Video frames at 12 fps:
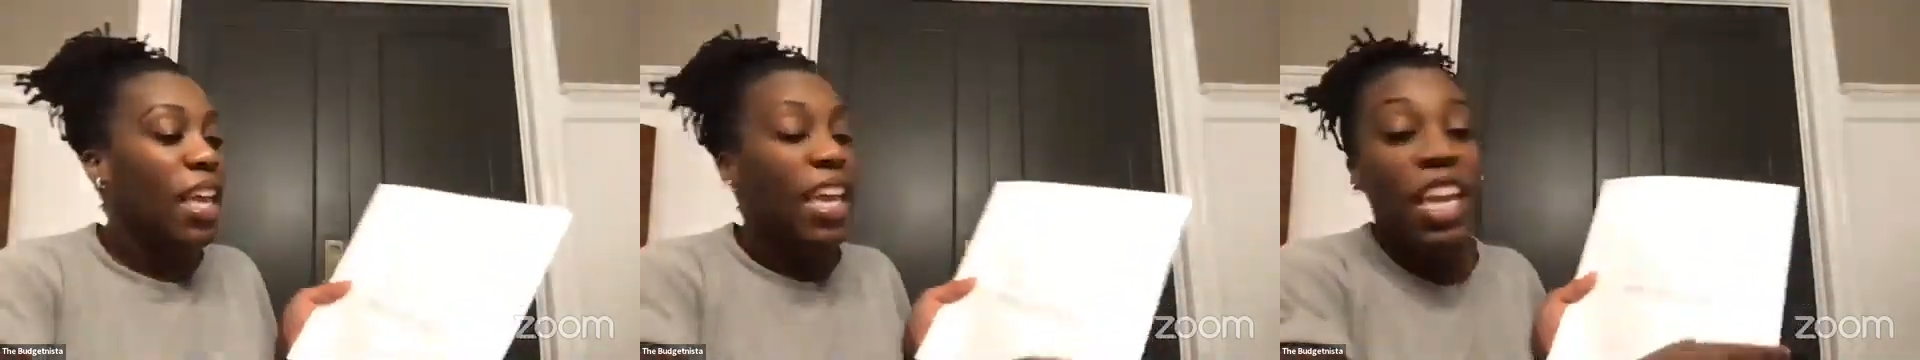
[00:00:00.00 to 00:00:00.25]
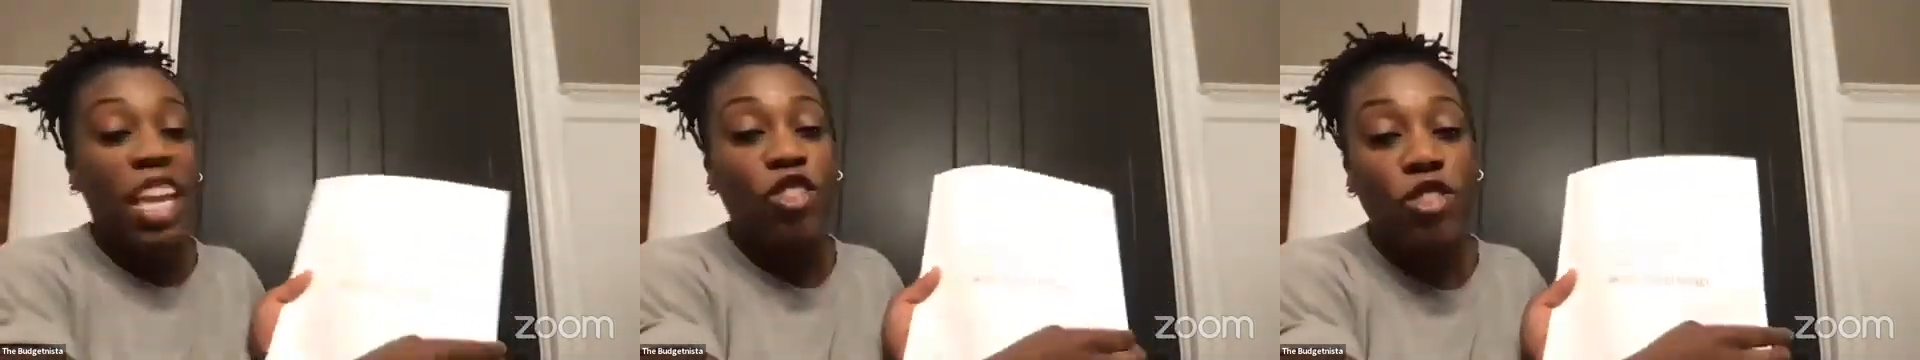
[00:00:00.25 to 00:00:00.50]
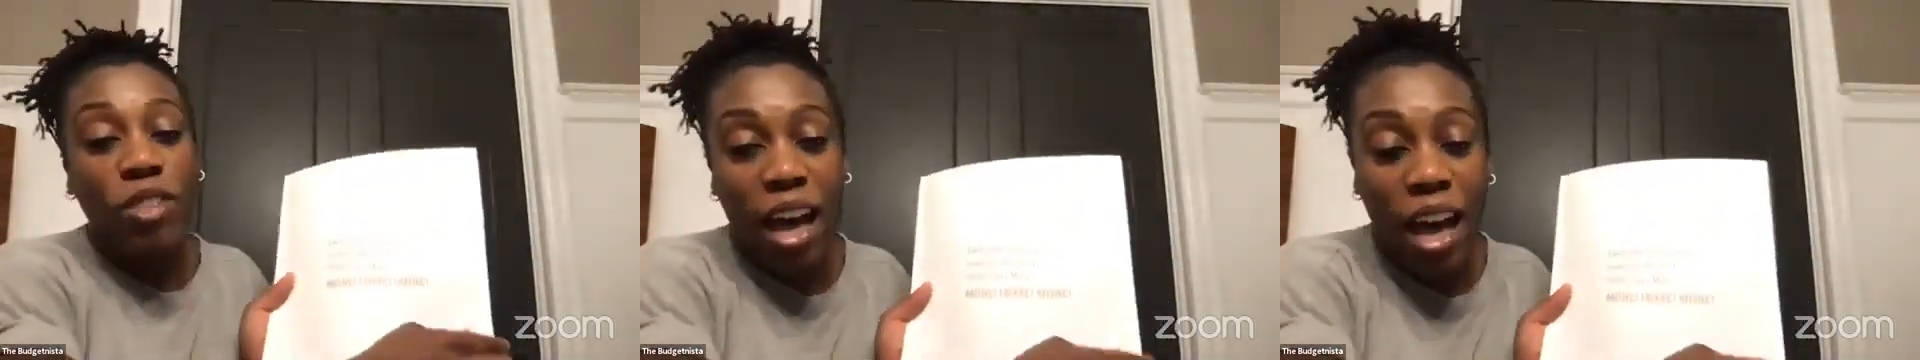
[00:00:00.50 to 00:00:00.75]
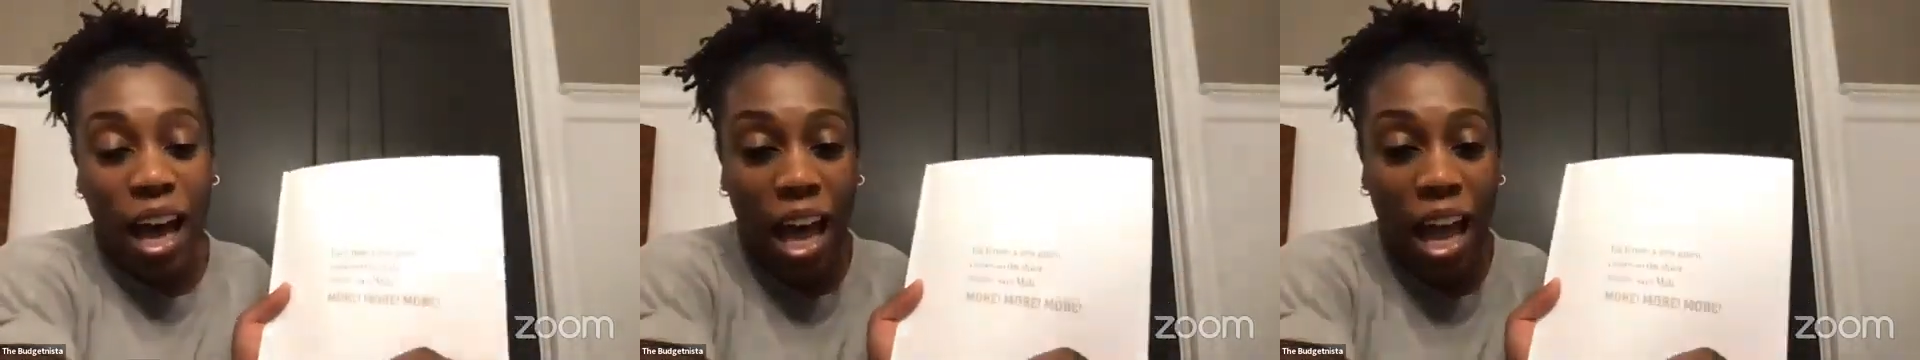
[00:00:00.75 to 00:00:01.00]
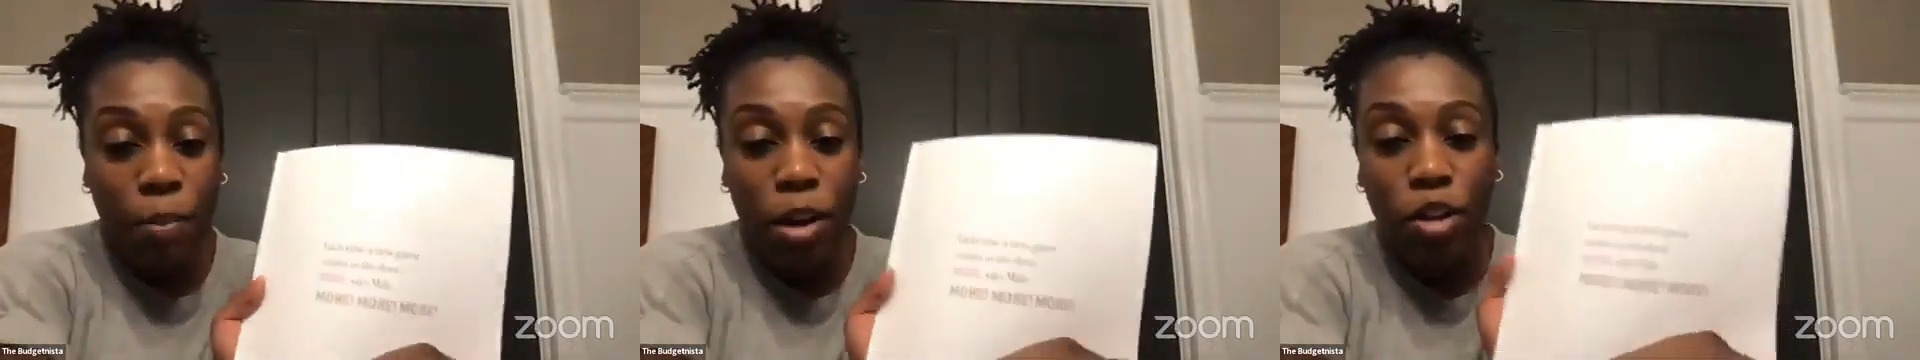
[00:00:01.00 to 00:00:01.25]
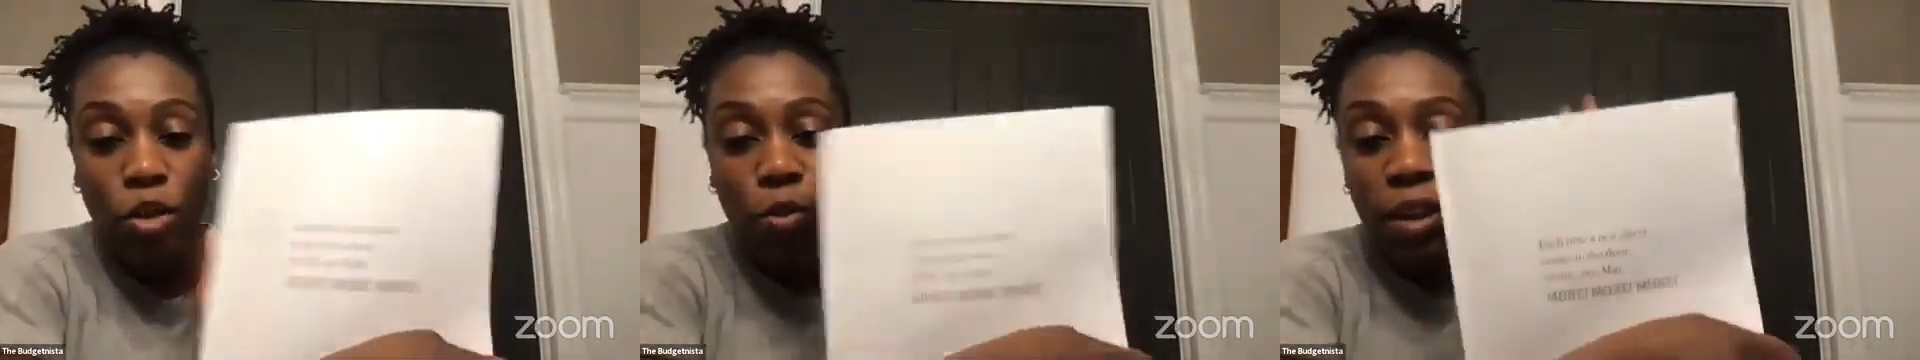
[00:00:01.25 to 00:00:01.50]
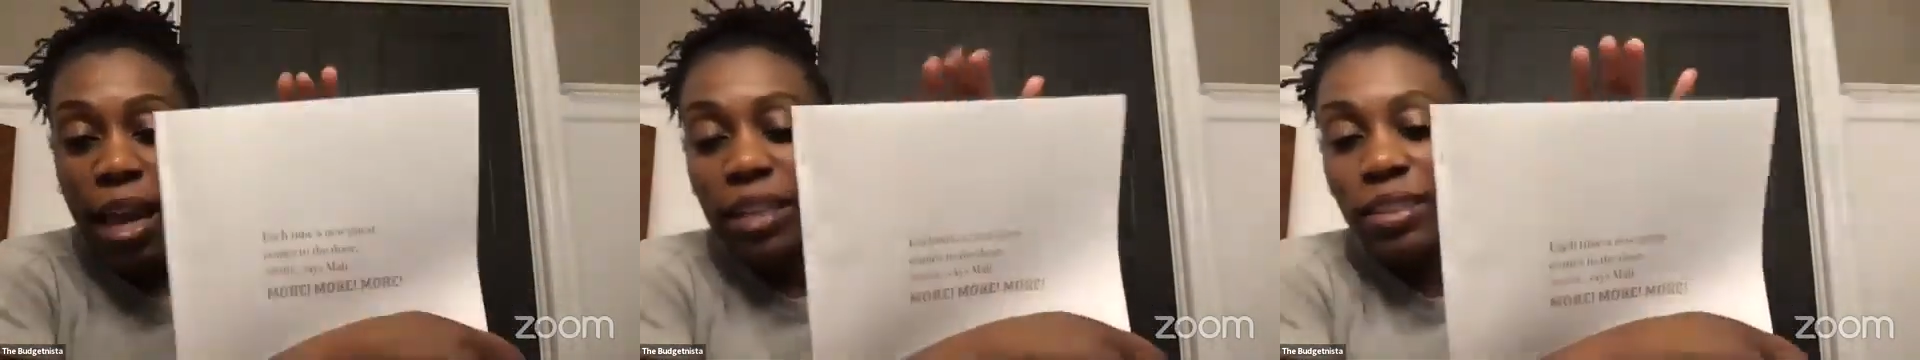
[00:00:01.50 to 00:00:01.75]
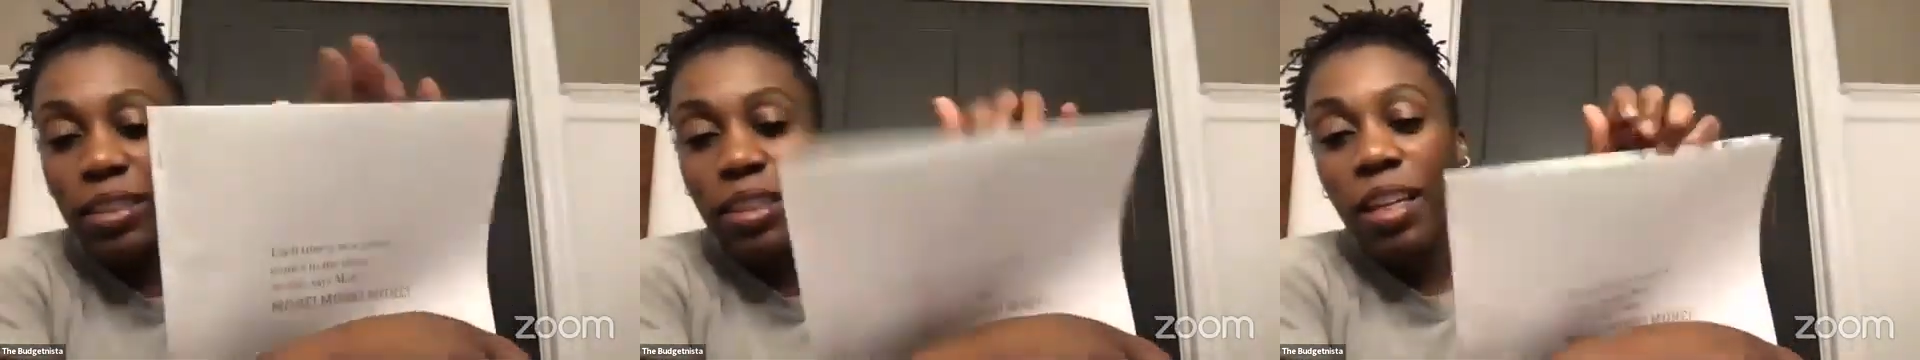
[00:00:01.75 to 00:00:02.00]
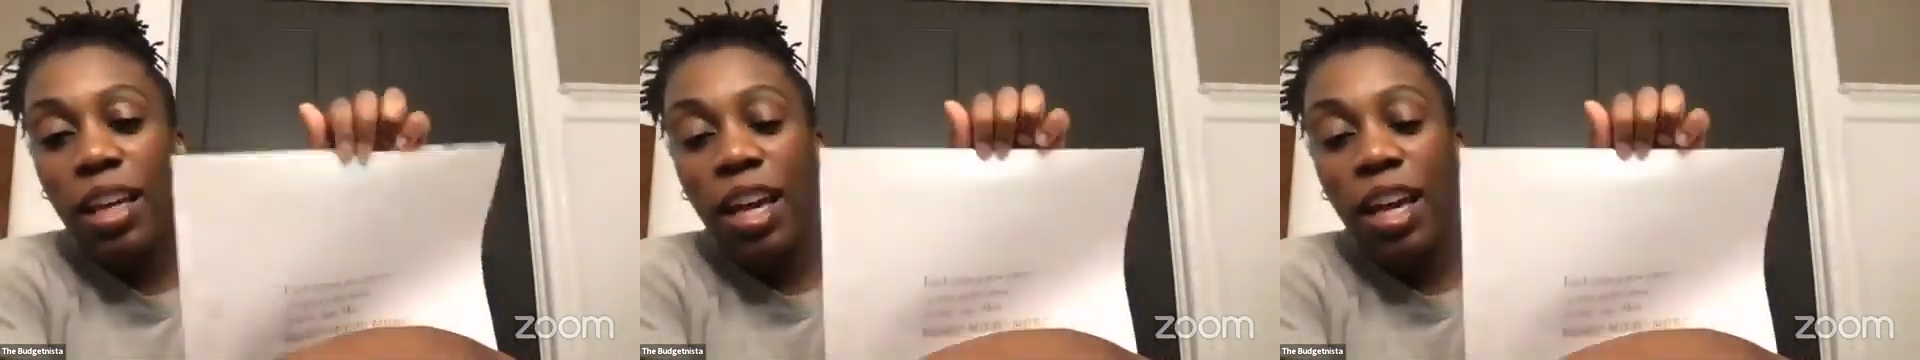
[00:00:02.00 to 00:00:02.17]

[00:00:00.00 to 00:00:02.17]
Each time a new guest